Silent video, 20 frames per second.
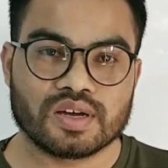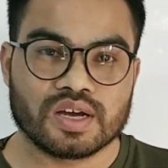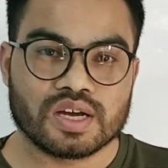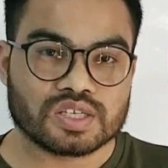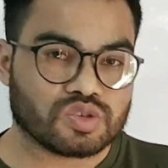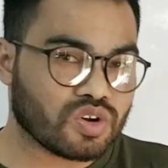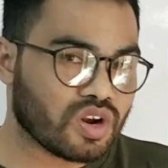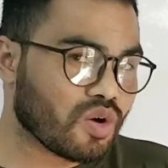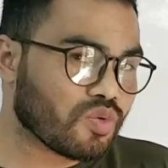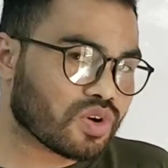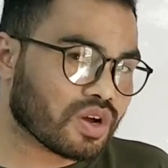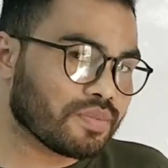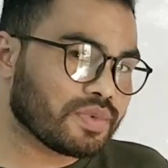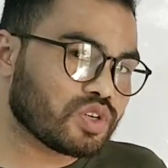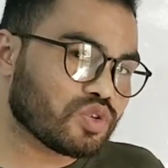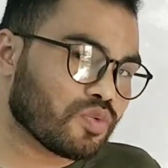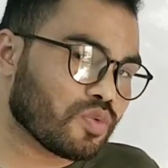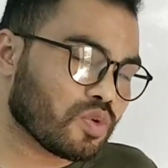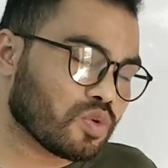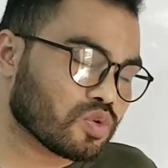So now coming
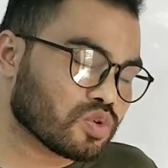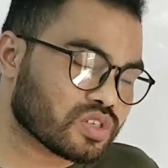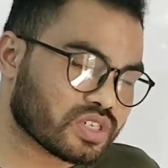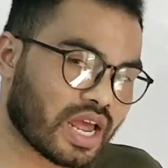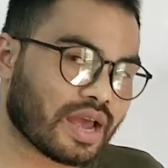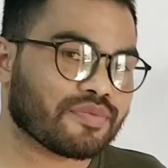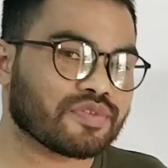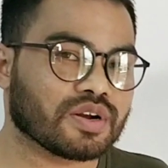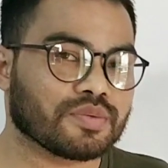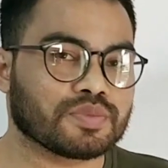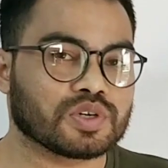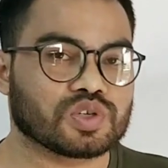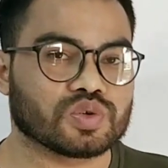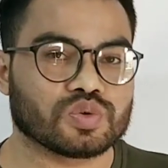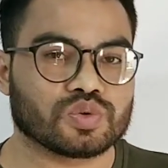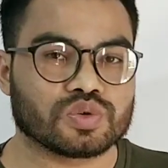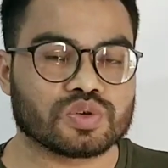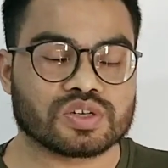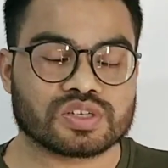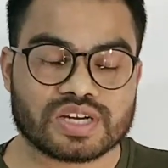to type number
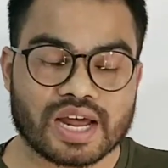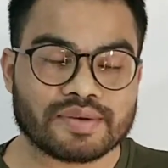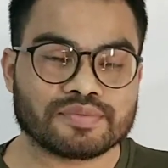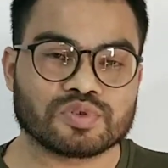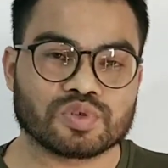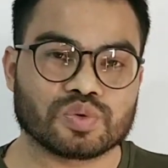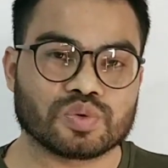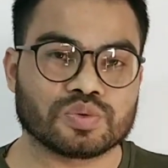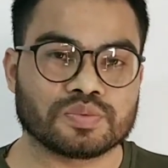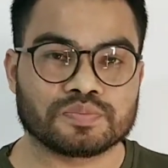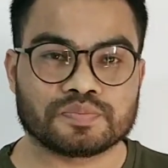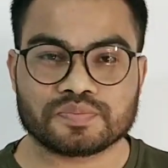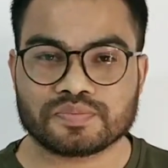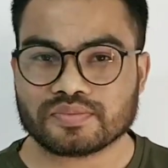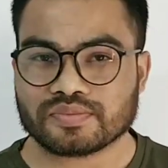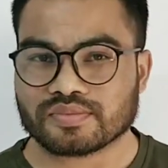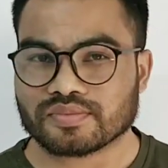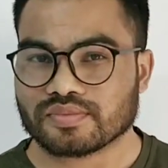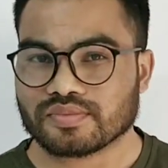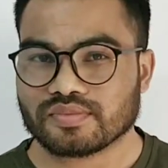2, type 2,
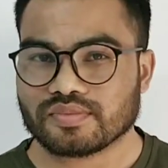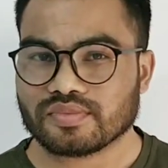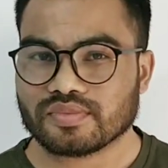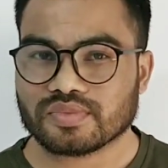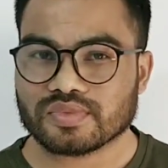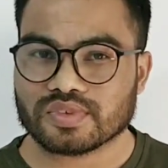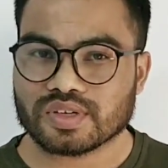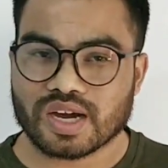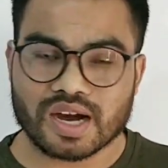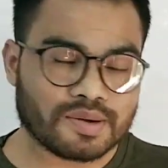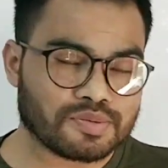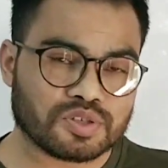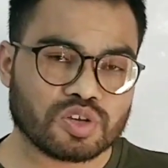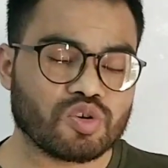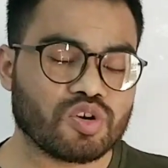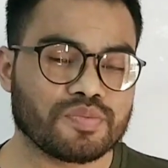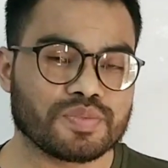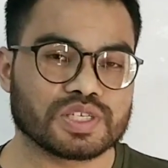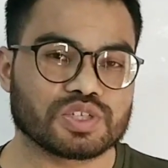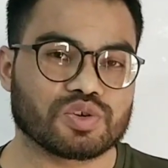
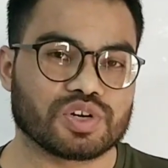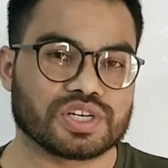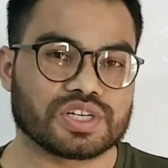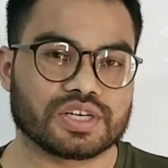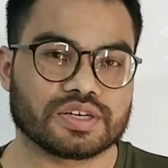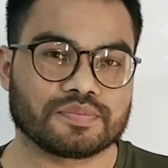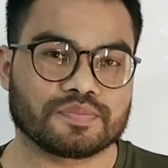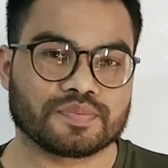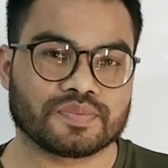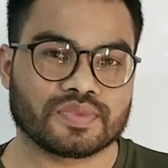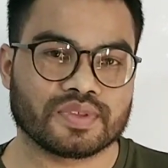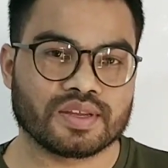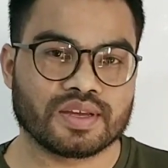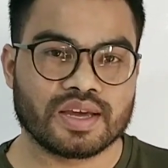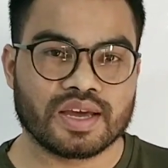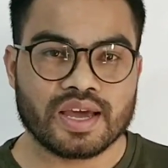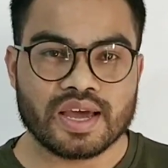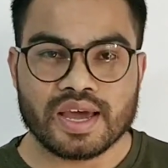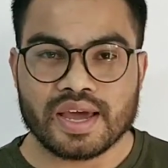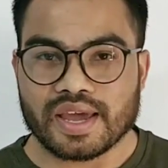absolute majority.
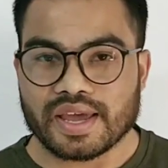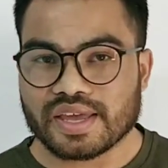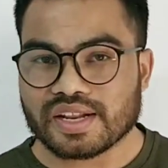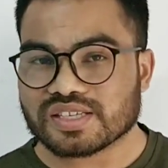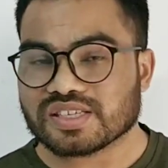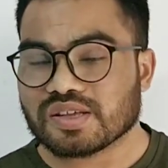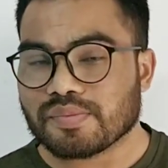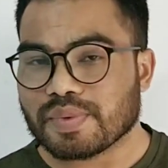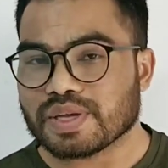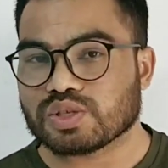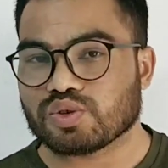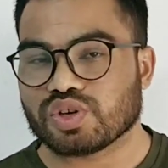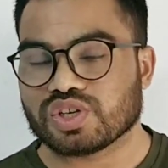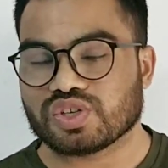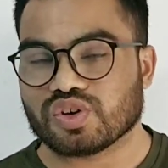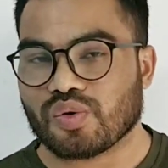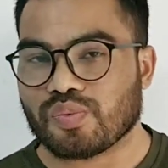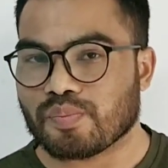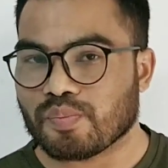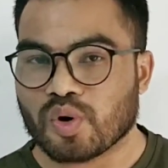It is the
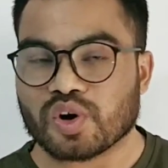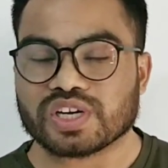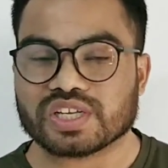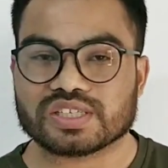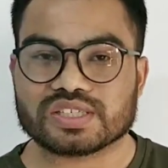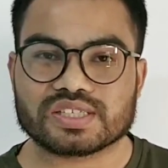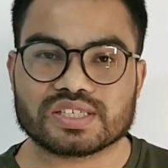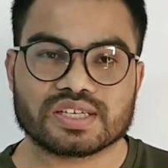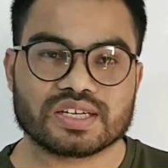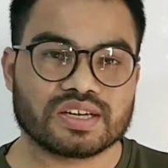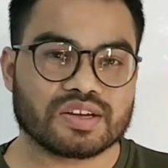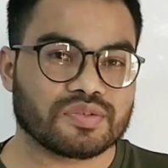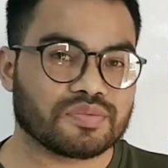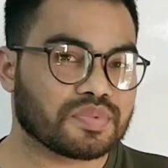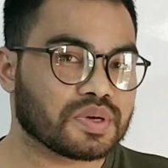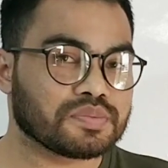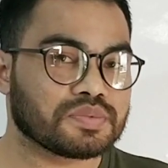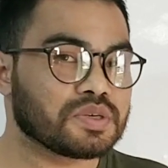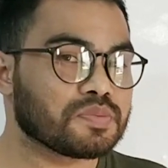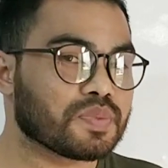majority of more than
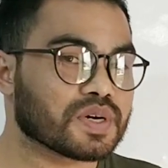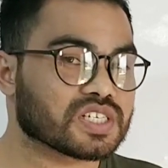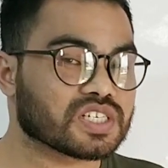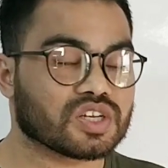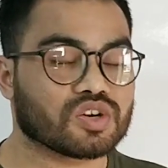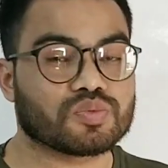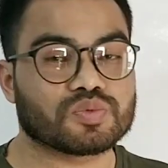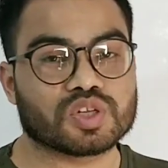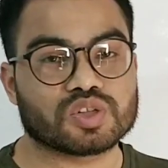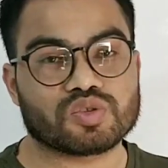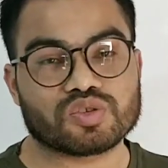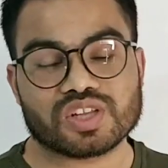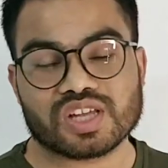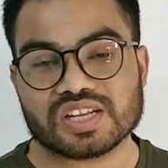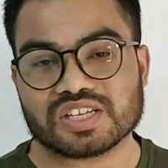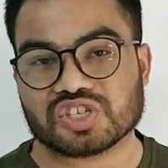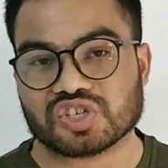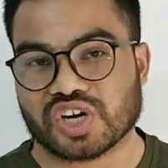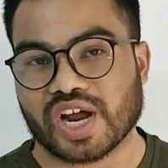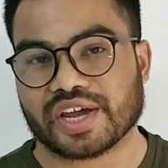50% of the total
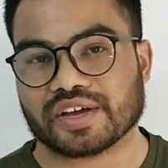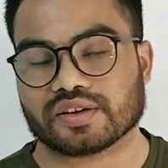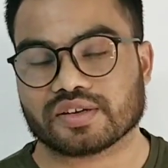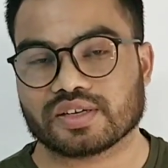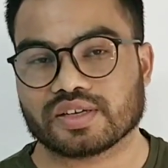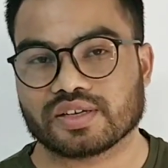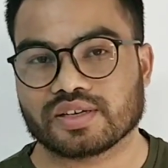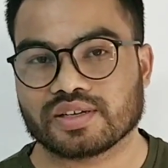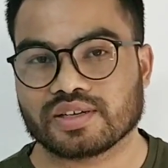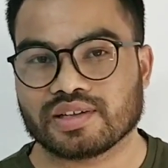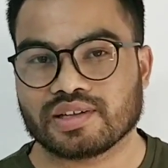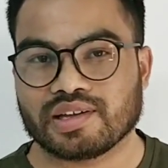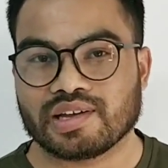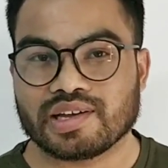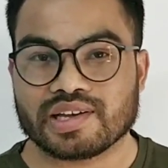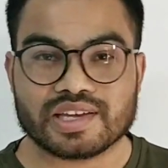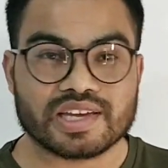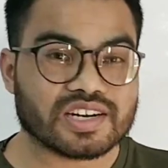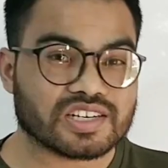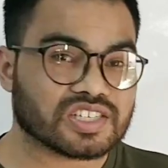strength.
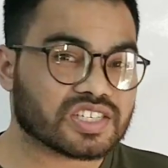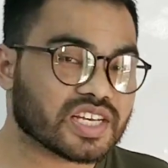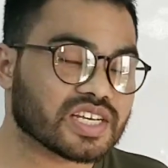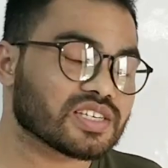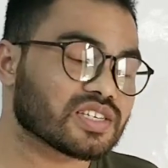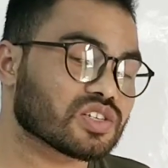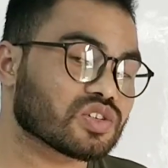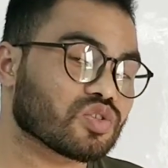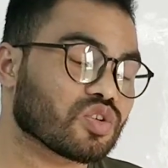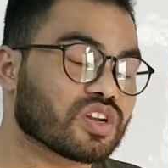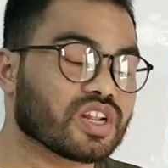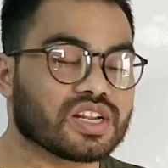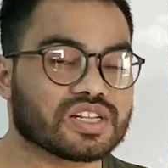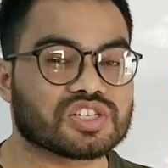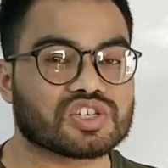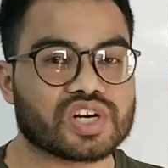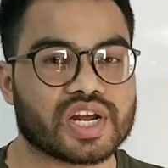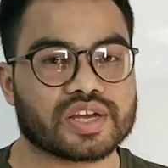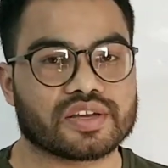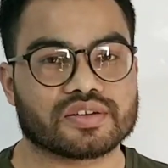Here says total
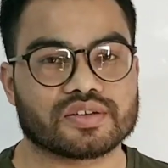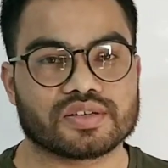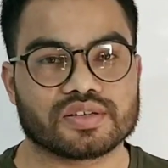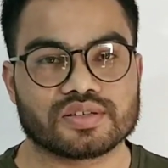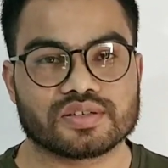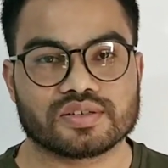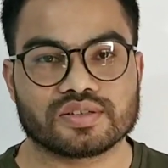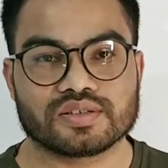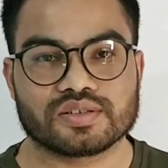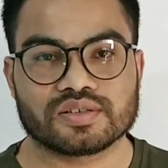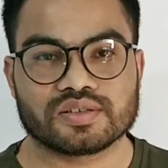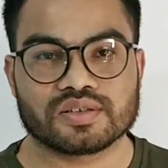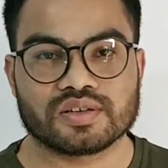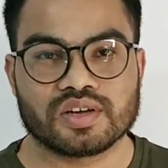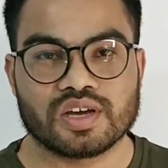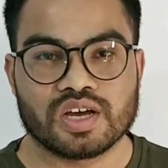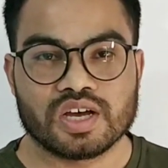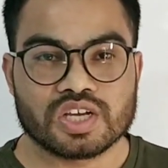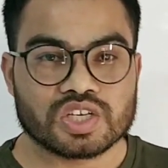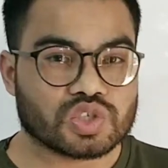strength.
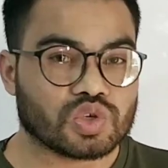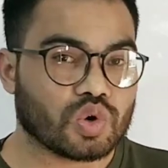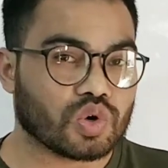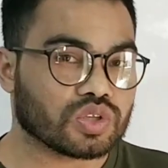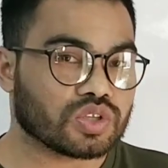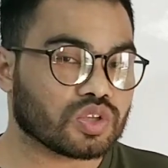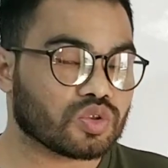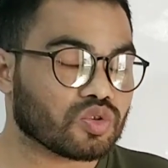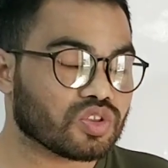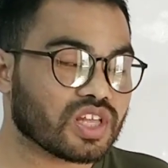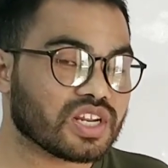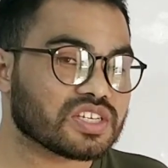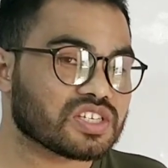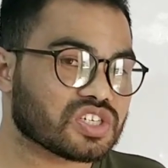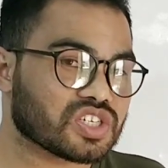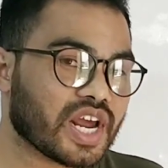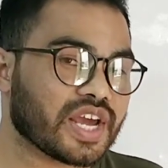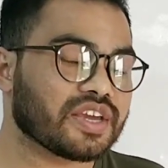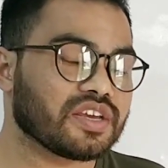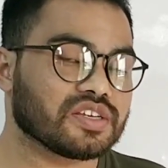So the total
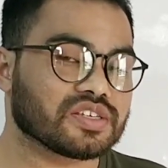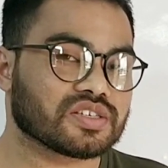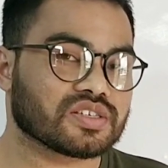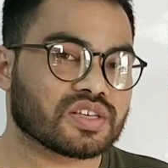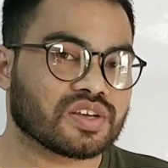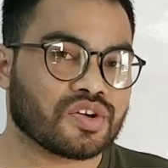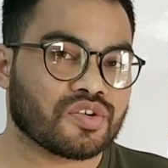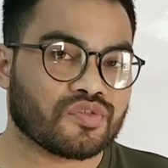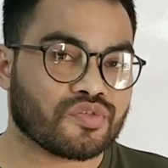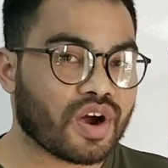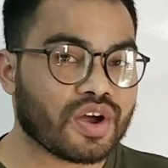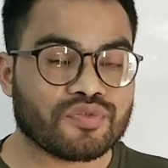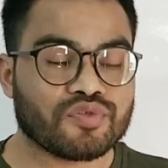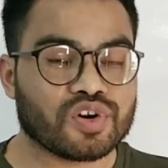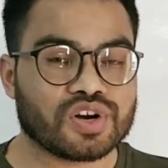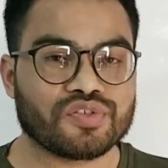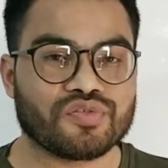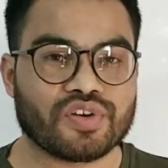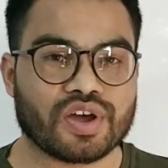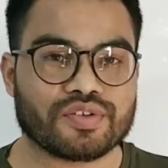strength is
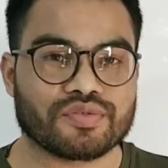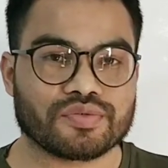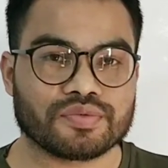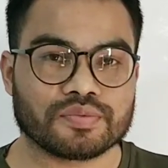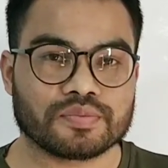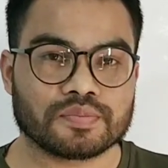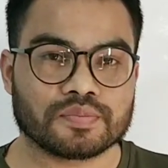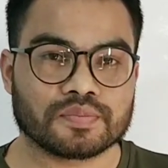545.